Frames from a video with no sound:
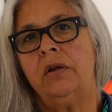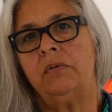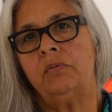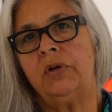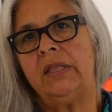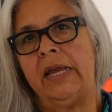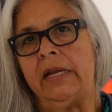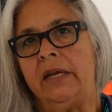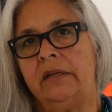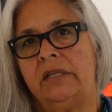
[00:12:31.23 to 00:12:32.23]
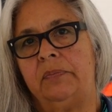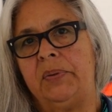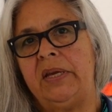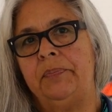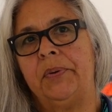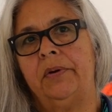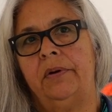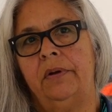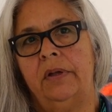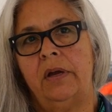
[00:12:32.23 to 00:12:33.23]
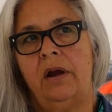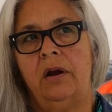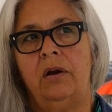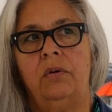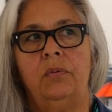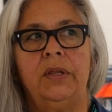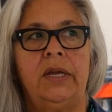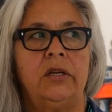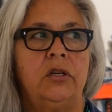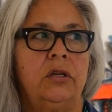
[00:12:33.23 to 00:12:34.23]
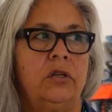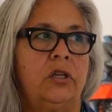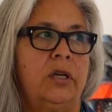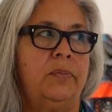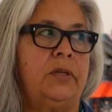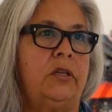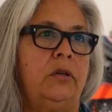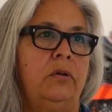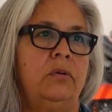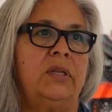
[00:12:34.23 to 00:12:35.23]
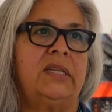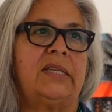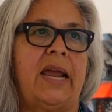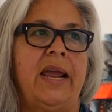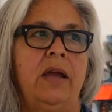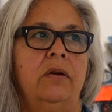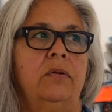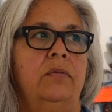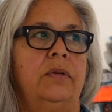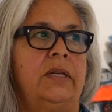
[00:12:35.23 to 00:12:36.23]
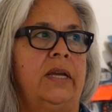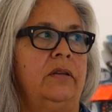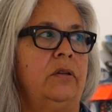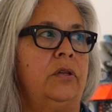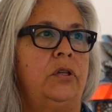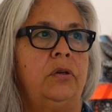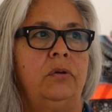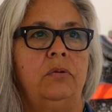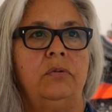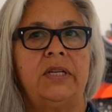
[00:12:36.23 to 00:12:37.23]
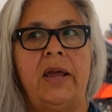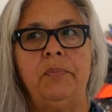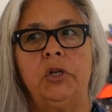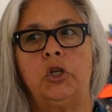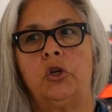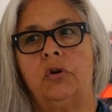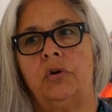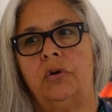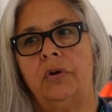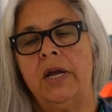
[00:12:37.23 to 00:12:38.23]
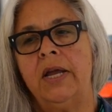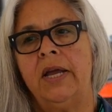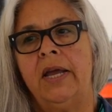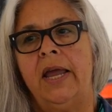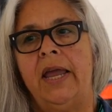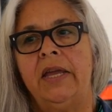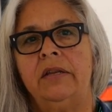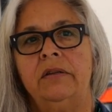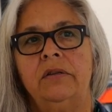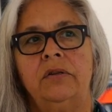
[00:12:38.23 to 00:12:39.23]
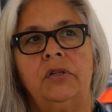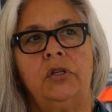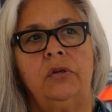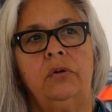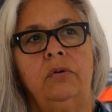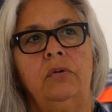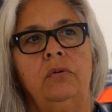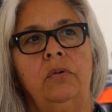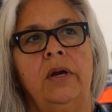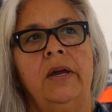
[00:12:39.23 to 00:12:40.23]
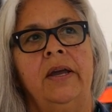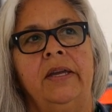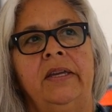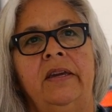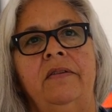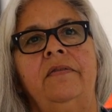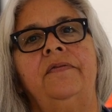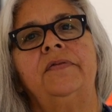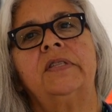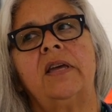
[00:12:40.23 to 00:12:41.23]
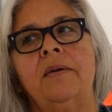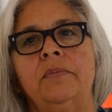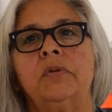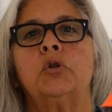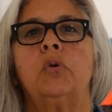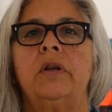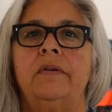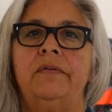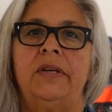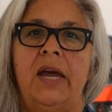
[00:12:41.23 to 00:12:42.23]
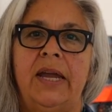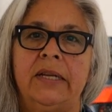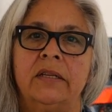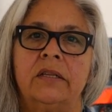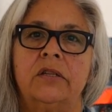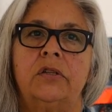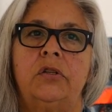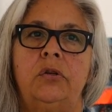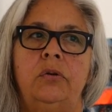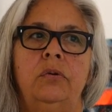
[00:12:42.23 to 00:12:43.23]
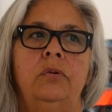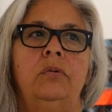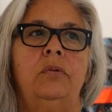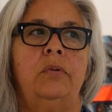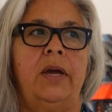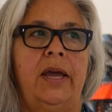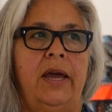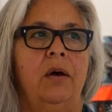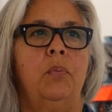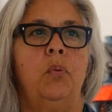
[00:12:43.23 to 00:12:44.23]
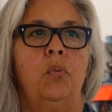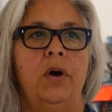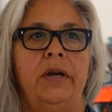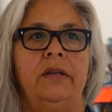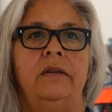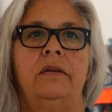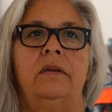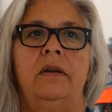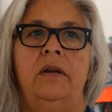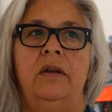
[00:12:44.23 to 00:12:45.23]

relating to people, our relationship to sound and to temperature and to give some sort of guidance to help one